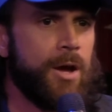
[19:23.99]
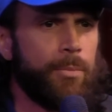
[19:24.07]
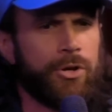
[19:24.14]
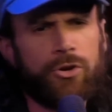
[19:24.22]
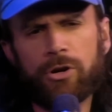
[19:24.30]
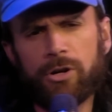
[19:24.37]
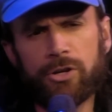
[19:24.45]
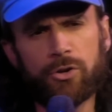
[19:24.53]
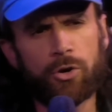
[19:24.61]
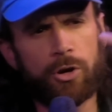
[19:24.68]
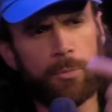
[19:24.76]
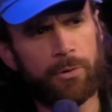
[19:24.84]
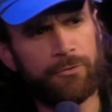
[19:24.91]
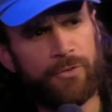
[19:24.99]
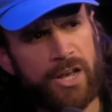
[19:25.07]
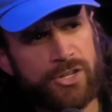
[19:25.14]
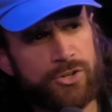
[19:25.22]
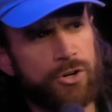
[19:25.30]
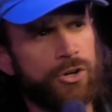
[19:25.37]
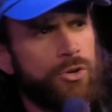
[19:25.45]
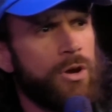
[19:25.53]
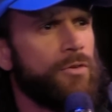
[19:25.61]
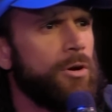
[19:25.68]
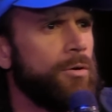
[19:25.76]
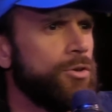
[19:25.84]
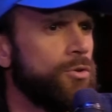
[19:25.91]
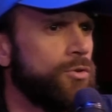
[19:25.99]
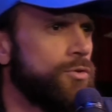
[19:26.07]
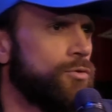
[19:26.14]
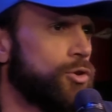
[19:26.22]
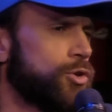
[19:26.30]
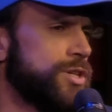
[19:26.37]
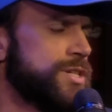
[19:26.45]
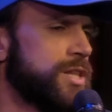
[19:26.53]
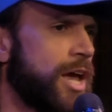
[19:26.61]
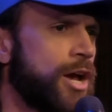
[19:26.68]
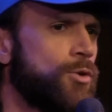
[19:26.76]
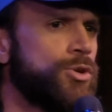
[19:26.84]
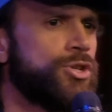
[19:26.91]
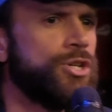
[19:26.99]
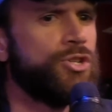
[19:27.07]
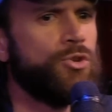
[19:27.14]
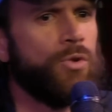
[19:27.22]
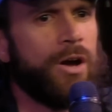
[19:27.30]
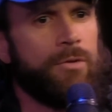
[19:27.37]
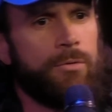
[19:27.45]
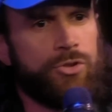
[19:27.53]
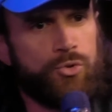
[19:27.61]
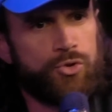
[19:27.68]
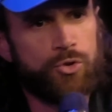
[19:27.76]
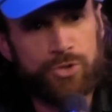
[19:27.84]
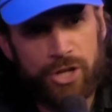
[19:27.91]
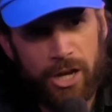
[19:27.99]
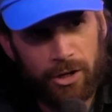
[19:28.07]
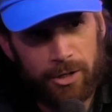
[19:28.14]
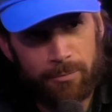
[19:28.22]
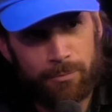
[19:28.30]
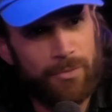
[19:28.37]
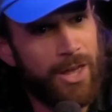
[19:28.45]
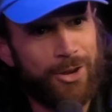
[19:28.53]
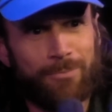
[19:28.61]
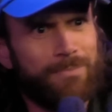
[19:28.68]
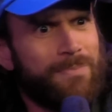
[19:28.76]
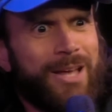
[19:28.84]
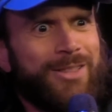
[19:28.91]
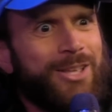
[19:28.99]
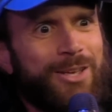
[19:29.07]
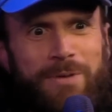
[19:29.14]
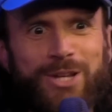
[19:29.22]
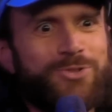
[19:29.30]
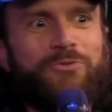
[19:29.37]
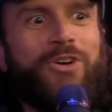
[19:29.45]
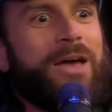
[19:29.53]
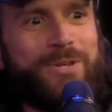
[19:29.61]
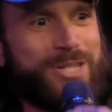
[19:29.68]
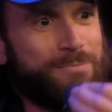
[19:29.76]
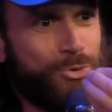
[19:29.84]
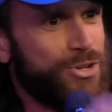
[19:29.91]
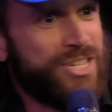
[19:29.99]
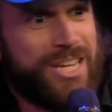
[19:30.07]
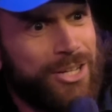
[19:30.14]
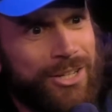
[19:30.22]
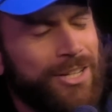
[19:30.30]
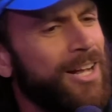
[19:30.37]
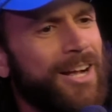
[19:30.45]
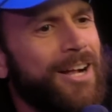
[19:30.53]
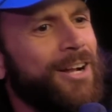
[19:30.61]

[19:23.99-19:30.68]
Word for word: but you're a, you know, you're a professor, you have a, you, you learn these languages, you have a YouTube channel that, you're, that makes you famous in Brazil,